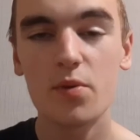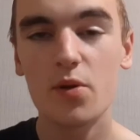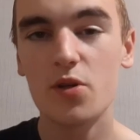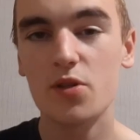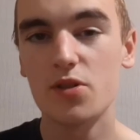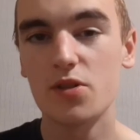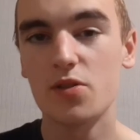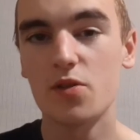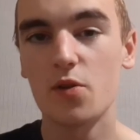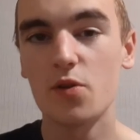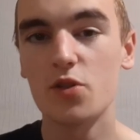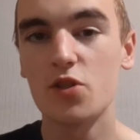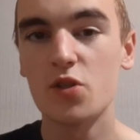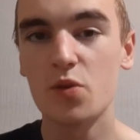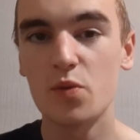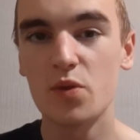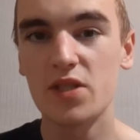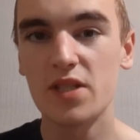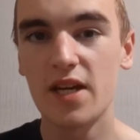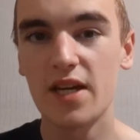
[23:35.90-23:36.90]
because it's got the
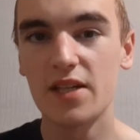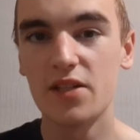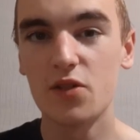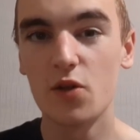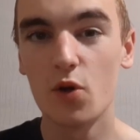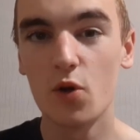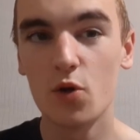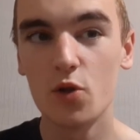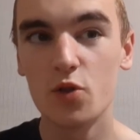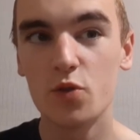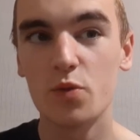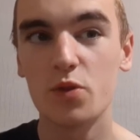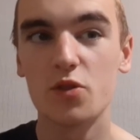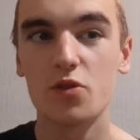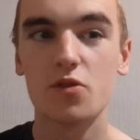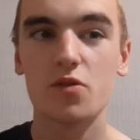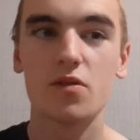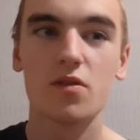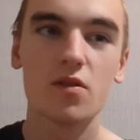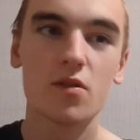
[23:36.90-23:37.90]
suicide doors,
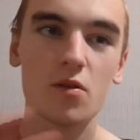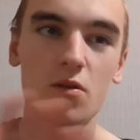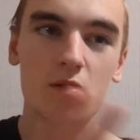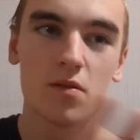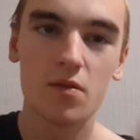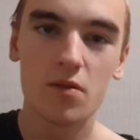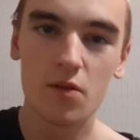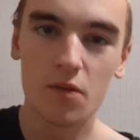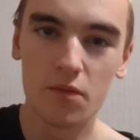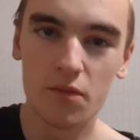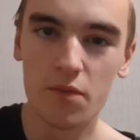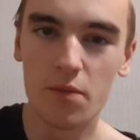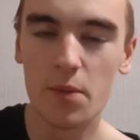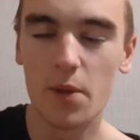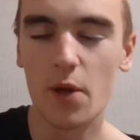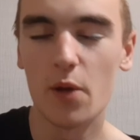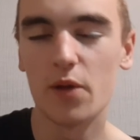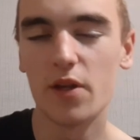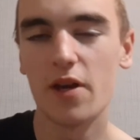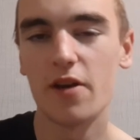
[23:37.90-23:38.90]
which come from the
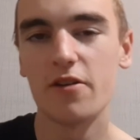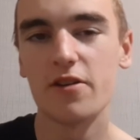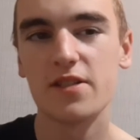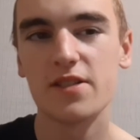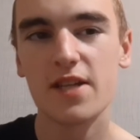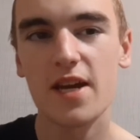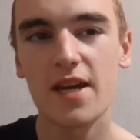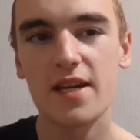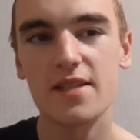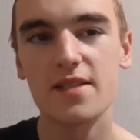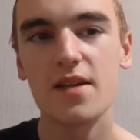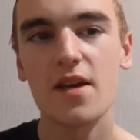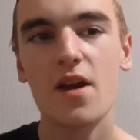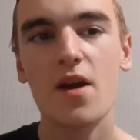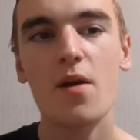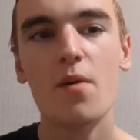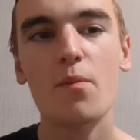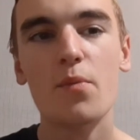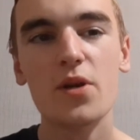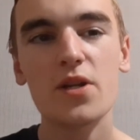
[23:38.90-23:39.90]
old RX-8,
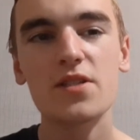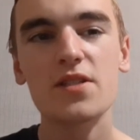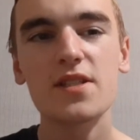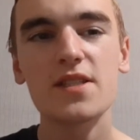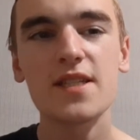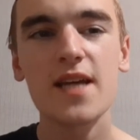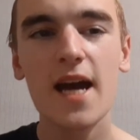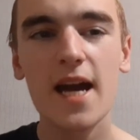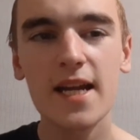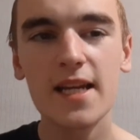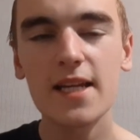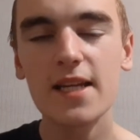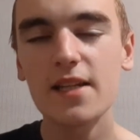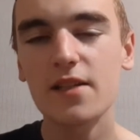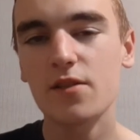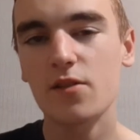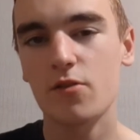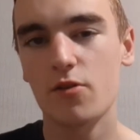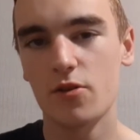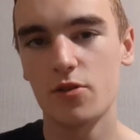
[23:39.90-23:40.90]
but it's a tiny
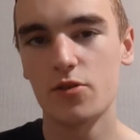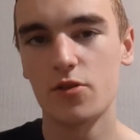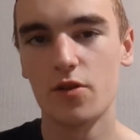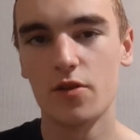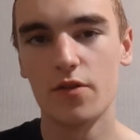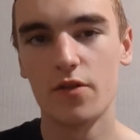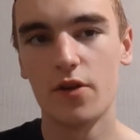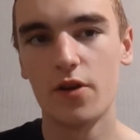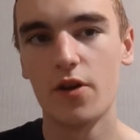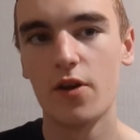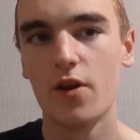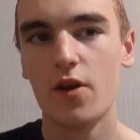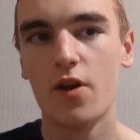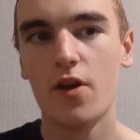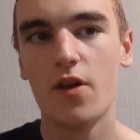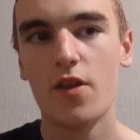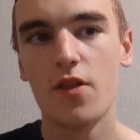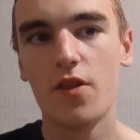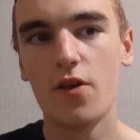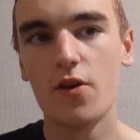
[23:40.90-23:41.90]
little crossover
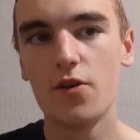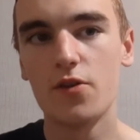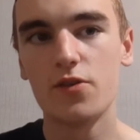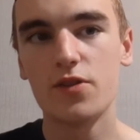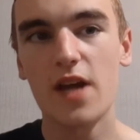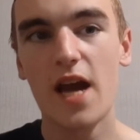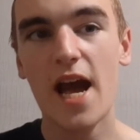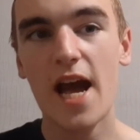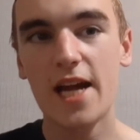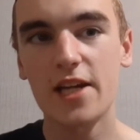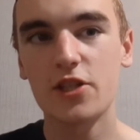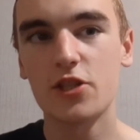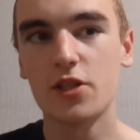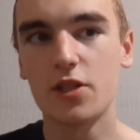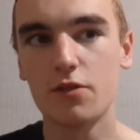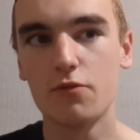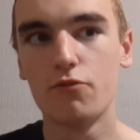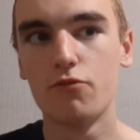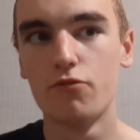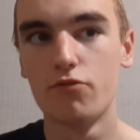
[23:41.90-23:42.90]
that's
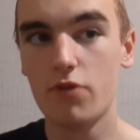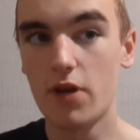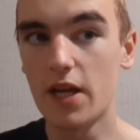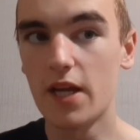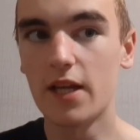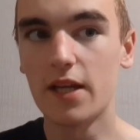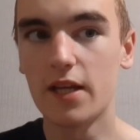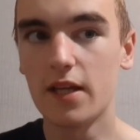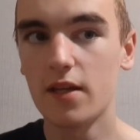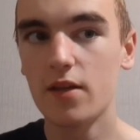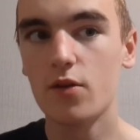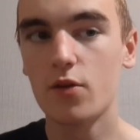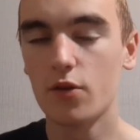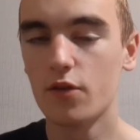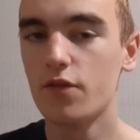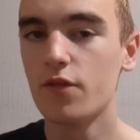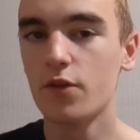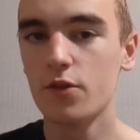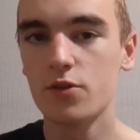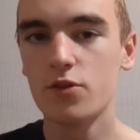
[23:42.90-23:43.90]
actually really good
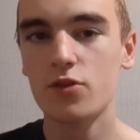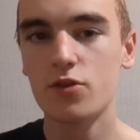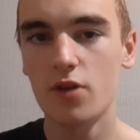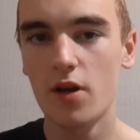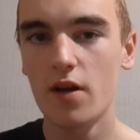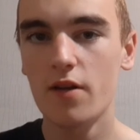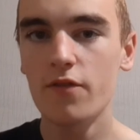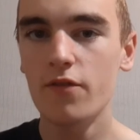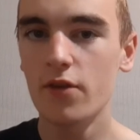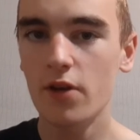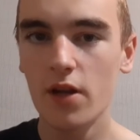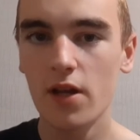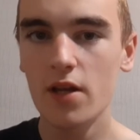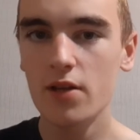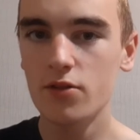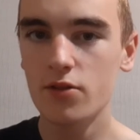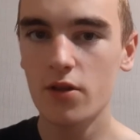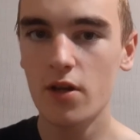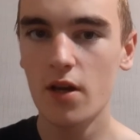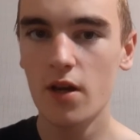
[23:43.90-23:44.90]
fun to drive for an
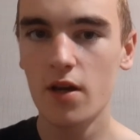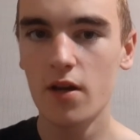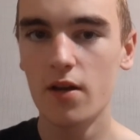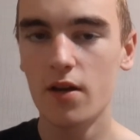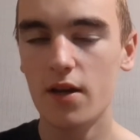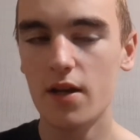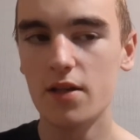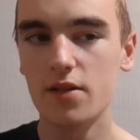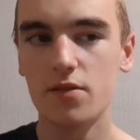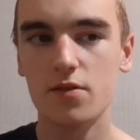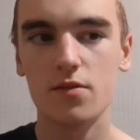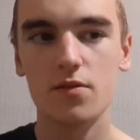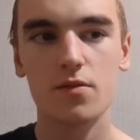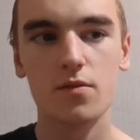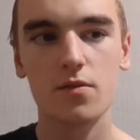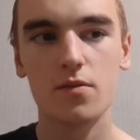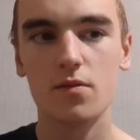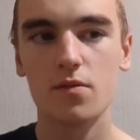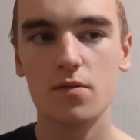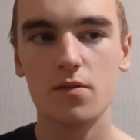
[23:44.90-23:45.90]
electric car. It's
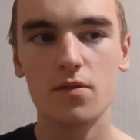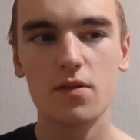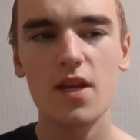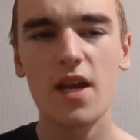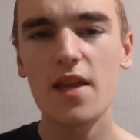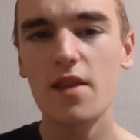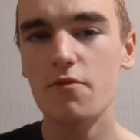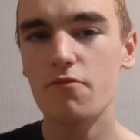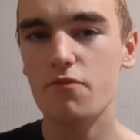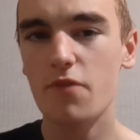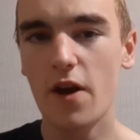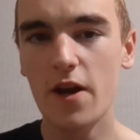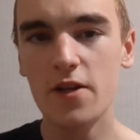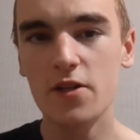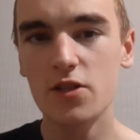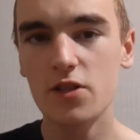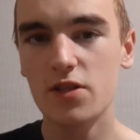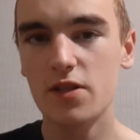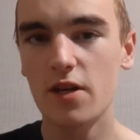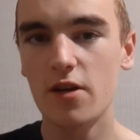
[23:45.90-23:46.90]
yeah, the range
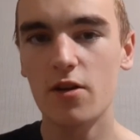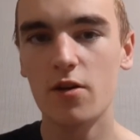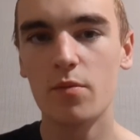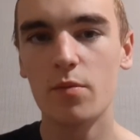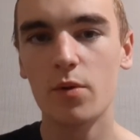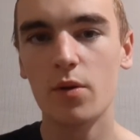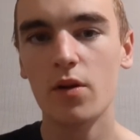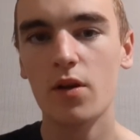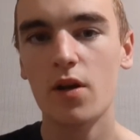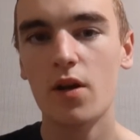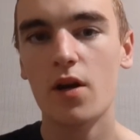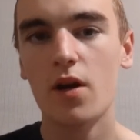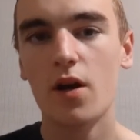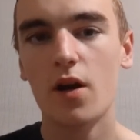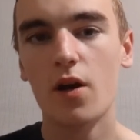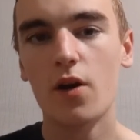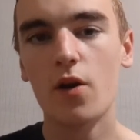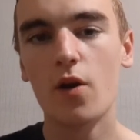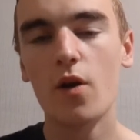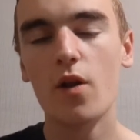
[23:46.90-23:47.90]
is terrible
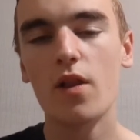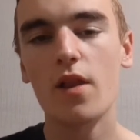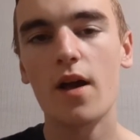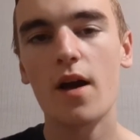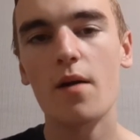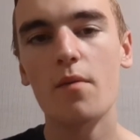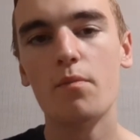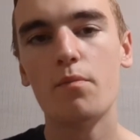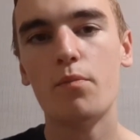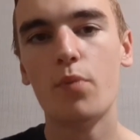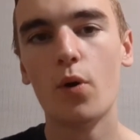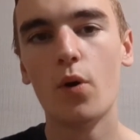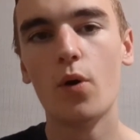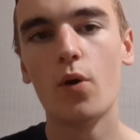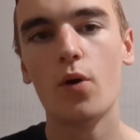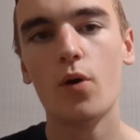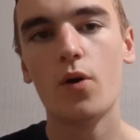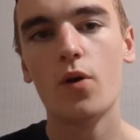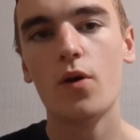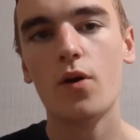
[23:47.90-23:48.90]
and all that, but
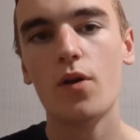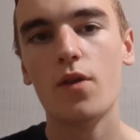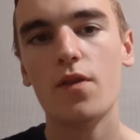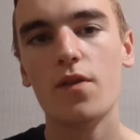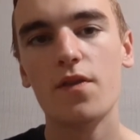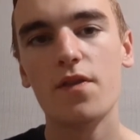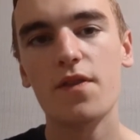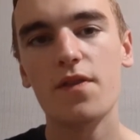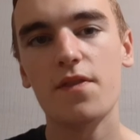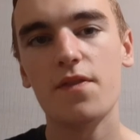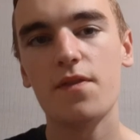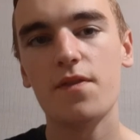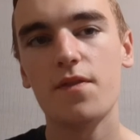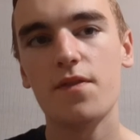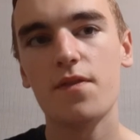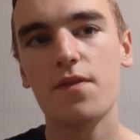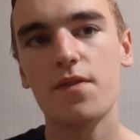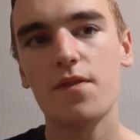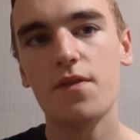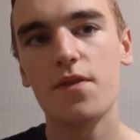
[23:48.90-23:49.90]

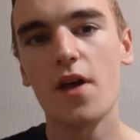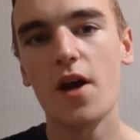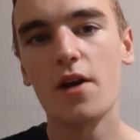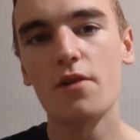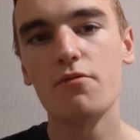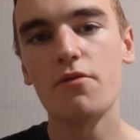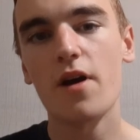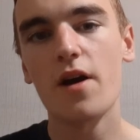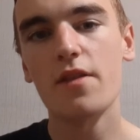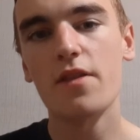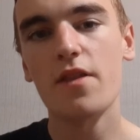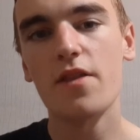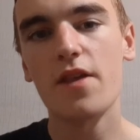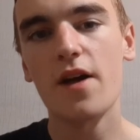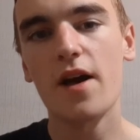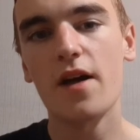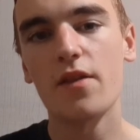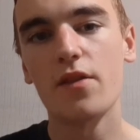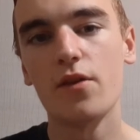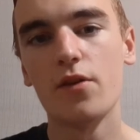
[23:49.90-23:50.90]
I'd rather
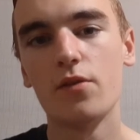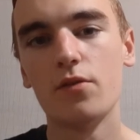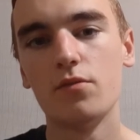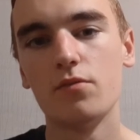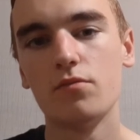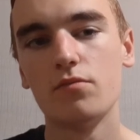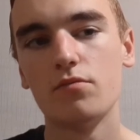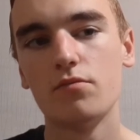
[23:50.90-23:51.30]
that than